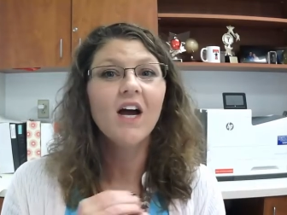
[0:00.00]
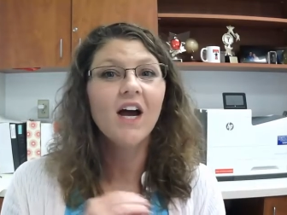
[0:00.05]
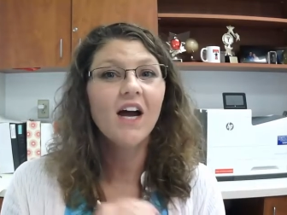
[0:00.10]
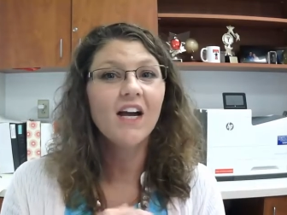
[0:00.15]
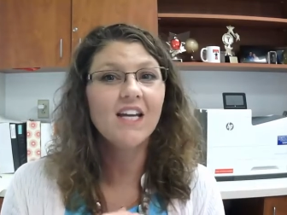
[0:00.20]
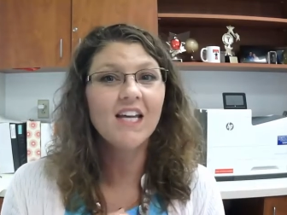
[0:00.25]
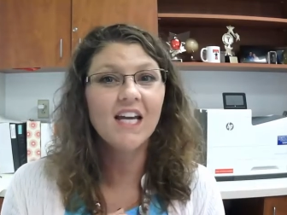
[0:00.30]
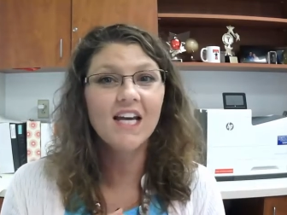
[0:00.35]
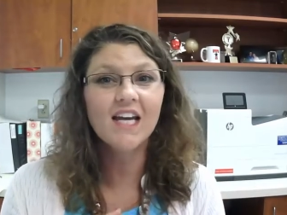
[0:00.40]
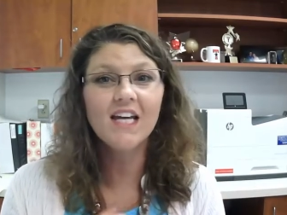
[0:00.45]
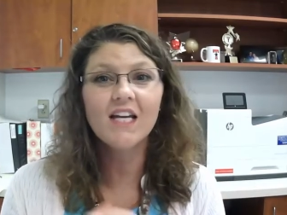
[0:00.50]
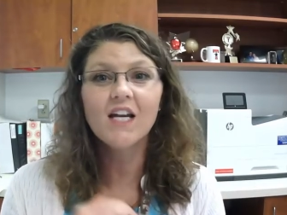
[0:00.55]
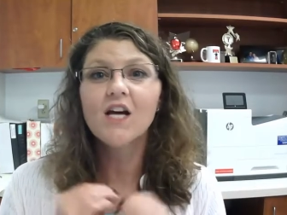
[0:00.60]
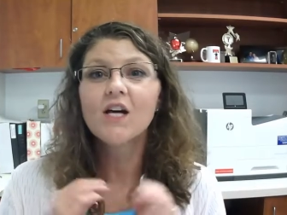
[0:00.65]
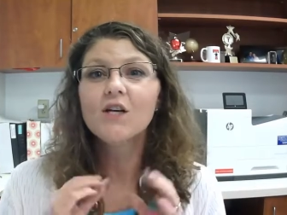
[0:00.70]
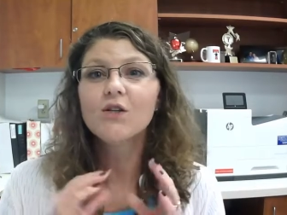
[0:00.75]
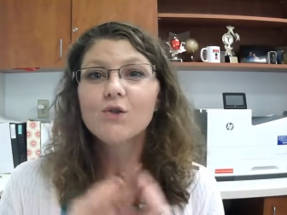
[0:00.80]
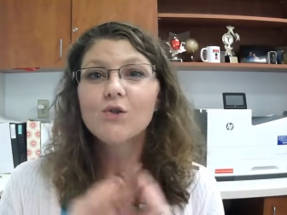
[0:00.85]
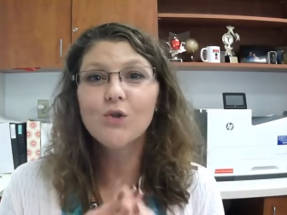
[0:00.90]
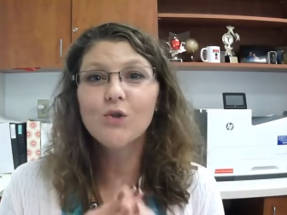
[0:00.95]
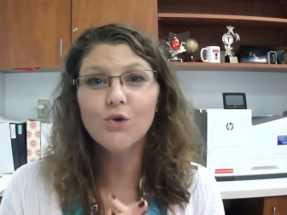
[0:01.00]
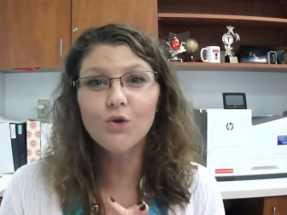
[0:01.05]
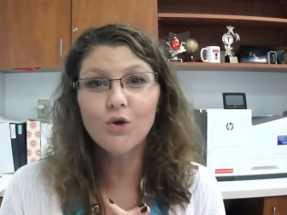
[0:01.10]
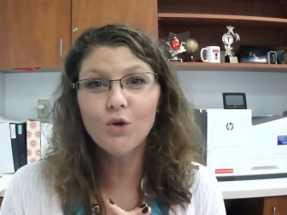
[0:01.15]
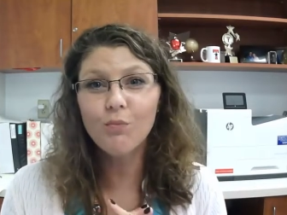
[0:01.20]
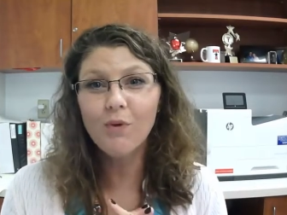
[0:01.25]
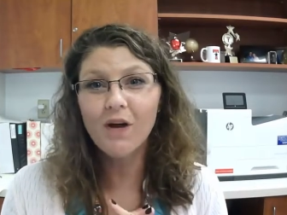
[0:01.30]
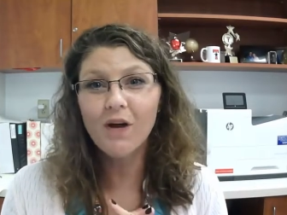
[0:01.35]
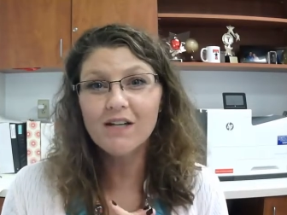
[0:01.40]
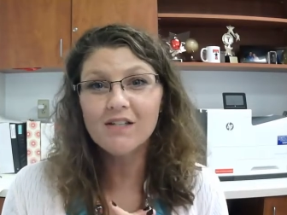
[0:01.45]
Again, do
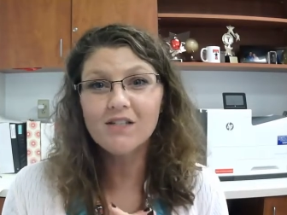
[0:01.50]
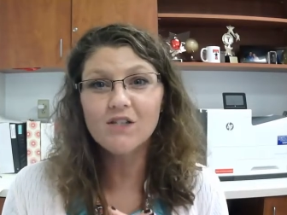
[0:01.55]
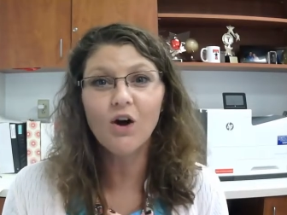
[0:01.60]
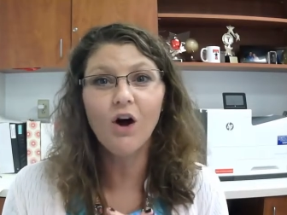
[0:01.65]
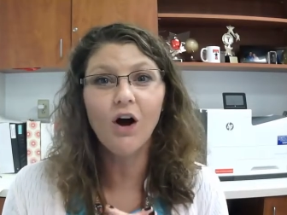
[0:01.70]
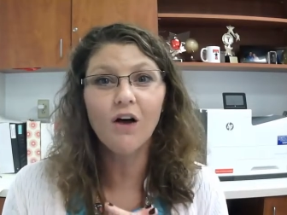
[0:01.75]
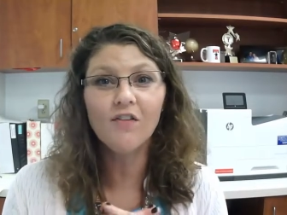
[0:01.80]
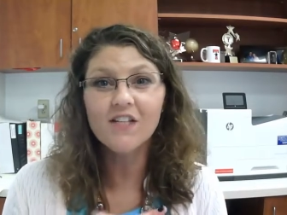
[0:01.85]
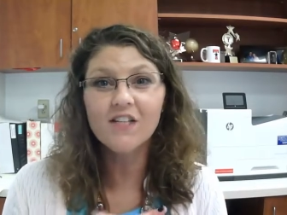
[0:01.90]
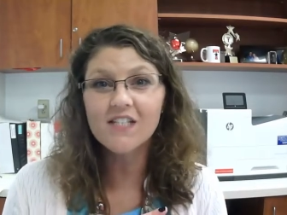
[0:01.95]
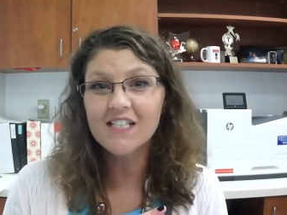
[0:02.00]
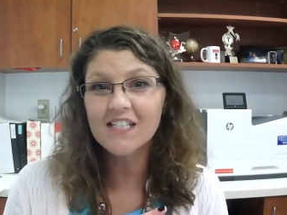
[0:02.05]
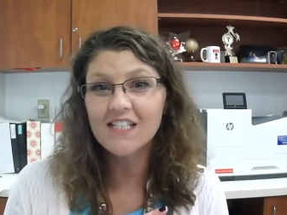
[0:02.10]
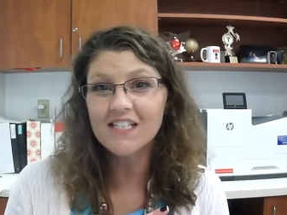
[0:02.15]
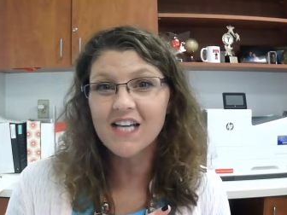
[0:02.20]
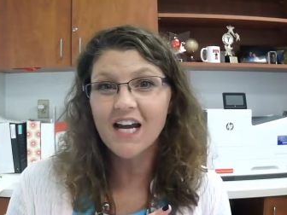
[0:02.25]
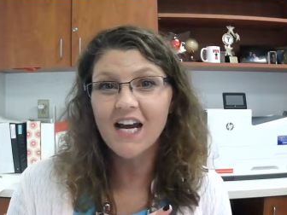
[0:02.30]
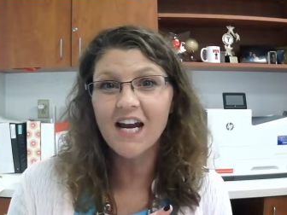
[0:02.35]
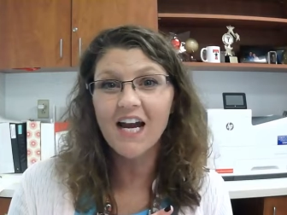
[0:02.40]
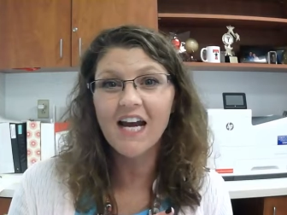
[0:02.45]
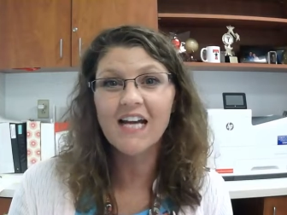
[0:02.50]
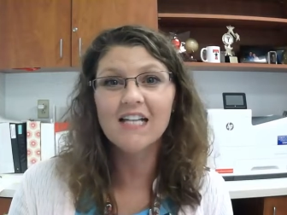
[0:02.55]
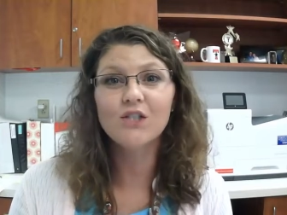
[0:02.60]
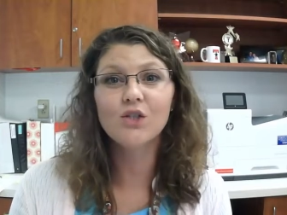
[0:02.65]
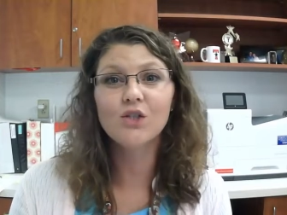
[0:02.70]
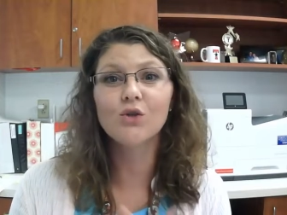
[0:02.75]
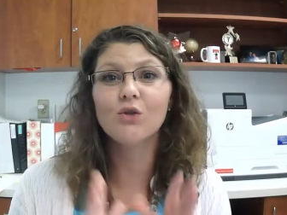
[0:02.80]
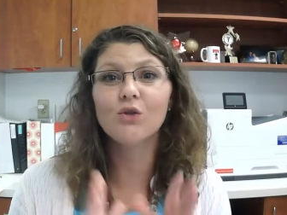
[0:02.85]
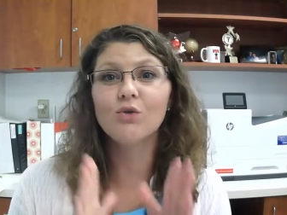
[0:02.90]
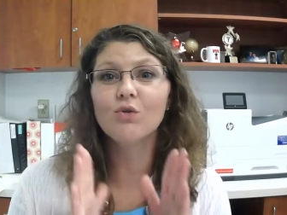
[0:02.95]
your best on the
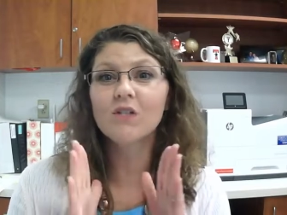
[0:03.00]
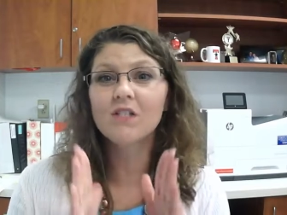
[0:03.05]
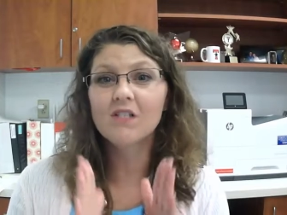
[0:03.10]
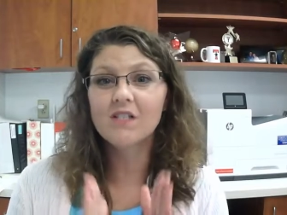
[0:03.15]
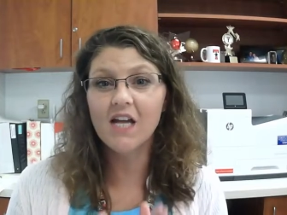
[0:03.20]
TSIA2.